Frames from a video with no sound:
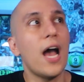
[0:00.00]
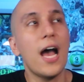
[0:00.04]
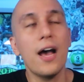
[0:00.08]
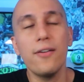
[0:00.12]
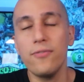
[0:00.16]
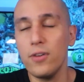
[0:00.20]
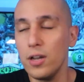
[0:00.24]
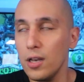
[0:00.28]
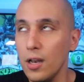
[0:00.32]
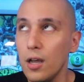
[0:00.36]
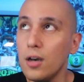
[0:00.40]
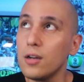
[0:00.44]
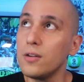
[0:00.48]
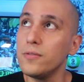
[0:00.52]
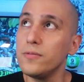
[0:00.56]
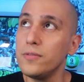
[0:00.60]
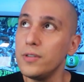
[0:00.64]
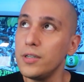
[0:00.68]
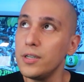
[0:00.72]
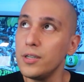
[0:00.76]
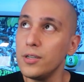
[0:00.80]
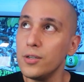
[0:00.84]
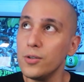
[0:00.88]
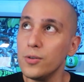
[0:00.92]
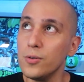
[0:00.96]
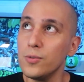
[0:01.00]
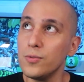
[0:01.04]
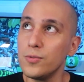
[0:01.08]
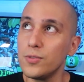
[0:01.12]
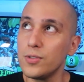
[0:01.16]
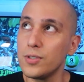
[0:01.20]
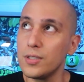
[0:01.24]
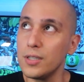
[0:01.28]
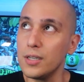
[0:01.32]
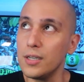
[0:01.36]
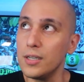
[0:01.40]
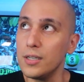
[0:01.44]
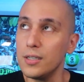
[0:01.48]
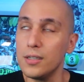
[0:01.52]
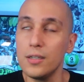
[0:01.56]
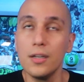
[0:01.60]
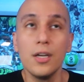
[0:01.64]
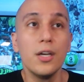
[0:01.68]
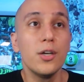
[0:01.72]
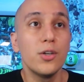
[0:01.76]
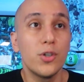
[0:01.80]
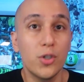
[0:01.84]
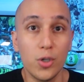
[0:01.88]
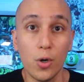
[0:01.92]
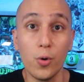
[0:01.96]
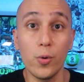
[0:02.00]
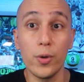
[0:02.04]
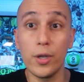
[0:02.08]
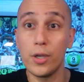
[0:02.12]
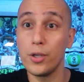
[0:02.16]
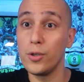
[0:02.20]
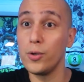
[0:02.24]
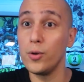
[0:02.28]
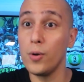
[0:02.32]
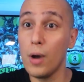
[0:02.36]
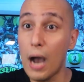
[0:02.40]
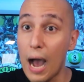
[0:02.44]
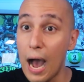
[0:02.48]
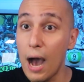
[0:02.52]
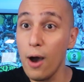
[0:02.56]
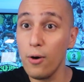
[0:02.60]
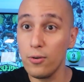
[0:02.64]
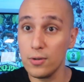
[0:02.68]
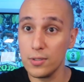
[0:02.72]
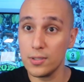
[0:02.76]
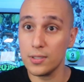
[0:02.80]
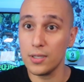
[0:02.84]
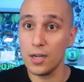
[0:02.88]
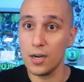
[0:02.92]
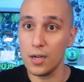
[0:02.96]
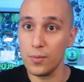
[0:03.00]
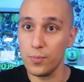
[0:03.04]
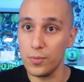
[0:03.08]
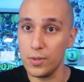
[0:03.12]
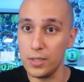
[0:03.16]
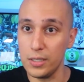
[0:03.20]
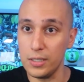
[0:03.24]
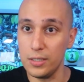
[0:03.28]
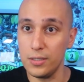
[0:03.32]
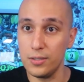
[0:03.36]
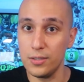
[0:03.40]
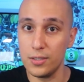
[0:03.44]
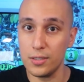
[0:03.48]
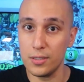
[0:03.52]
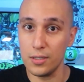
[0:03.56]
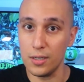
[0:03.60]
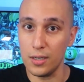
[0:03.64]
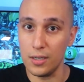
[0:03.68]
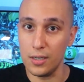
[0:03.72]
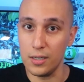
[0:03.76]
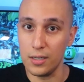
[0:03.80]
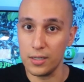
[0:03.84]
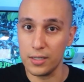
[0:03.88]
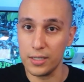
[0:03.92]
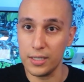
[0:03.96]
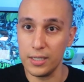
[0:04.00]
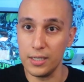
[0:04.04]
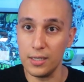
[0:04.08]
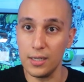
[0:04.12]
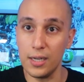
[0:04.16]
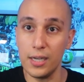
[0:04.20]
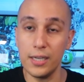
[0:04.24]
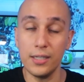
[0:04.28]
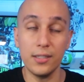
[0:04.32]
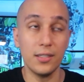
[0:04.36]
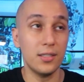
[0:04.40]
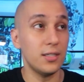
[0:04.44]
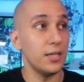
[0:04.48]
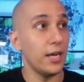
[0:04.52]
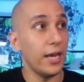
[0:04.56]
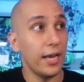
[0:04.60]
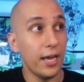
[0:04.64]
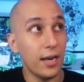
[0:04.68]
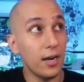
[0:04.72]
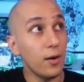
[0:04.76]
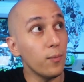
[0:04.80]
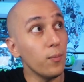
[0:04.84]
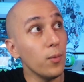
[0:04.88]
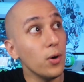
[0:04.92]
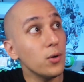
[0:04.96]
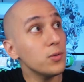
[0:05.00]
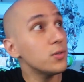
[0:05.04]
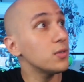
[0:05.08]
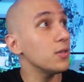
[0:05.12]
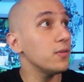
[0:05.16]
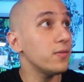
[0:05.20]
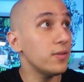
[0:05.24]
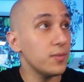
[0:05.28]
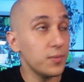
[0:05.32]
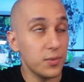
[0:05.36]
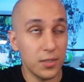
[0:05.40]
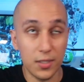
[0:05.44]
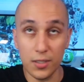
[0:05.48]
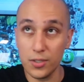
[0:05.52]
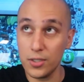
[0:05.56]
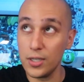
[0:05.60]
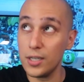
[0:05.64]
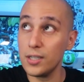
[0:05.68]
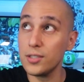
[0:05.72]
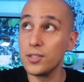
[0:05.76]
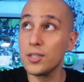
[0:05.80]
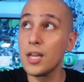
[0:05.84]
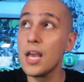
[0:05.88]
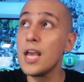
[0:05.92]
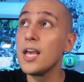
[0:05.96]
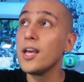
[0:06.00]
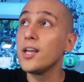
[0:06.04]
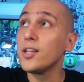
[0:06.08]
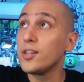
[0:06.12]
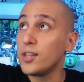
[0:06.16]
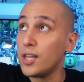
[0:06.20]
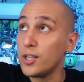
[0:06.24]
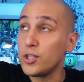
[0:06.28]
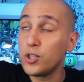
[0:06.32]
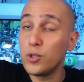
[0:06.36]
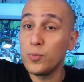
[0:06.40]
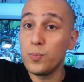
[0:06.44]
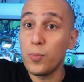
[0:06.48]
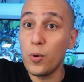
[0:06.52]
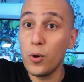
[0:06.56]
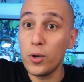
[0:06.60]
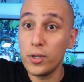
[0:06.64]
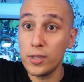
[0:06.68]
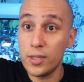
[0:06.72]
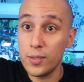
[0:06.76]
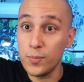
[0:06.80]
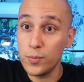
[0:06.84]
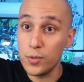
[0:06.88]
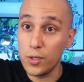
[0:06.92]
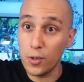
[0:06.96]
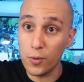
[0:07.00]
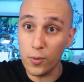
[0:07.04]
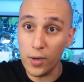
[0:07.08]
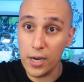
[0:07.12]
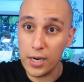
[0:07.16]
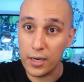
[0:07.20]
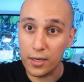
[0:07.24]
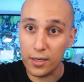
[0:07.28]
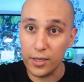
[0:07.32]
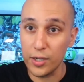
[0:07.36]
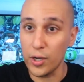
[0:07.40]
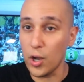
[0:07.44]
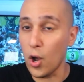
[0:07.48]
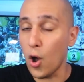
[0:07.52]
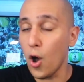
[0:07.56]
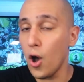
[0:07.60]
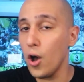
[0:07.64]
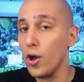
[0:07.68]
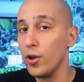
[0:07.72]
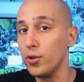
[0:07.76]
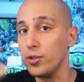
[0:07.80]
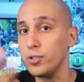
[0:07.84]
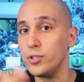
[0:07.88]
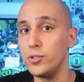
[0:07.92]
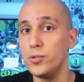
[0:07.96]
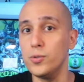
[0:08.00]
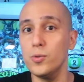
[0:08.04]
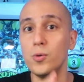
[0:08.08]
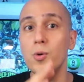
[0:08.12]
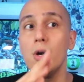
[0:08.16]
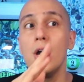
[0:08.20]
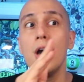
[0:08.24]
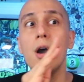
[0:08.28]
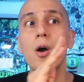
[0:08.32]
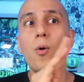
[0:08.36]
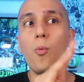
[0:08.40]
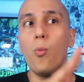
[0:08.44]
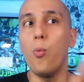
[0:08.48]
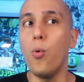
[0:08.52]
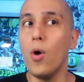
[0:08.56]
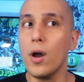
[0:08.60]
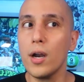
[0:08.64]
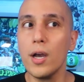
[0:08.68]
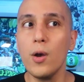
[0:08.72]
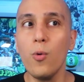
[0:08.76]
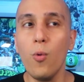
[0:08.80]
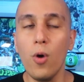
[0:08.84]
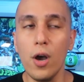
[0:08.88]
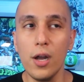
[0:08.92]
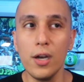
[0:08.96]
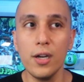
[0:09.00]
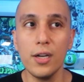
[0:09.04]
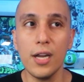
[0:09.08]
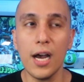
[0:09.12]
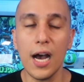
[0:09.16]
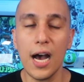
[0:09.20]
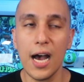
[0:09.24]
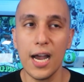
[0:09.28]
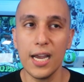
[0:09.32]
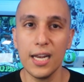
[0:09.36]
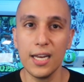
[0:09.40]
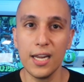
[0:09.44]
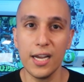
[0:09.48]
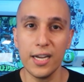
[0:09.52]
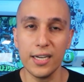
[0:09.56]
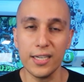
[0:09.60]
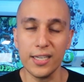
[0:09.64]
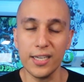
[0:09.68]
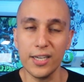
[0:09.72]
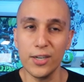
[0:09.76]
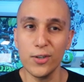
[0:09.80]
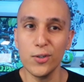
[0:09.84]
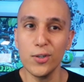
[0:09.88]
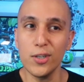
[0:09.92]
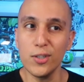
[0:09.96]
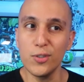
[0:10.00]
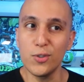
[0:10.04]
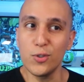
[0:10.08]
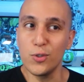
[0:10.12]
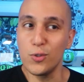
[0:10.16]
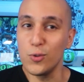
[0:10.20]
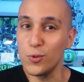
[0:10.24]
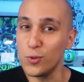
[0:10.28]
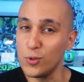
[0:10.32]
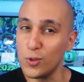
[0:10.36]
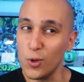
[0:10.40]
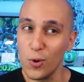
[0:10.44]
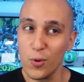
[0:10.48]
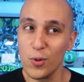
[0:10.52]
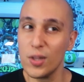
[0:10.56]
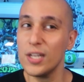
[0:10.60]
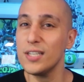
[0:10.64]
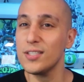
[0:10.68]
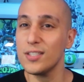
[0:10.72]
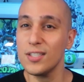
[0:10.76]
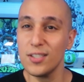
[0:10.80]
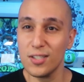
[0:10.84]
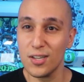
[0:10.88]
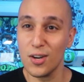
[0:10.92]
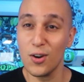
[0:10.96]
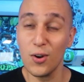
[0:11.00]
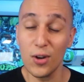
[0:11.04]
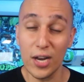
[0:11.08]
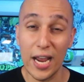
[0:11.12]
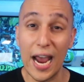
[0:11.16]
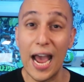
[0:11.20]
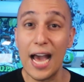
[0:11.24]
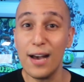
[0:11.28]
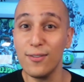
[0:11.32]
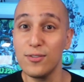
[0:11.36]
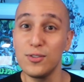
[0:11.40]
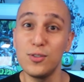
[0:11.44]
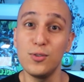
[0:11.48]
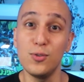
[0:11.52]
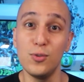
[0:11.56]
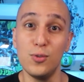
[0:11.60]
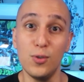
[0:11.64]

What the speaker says: have a lot of videos showing you how to set up these key lights, and most of them suggest that you point them directly on you. What I wanted to highlight here is you don't necessarily have to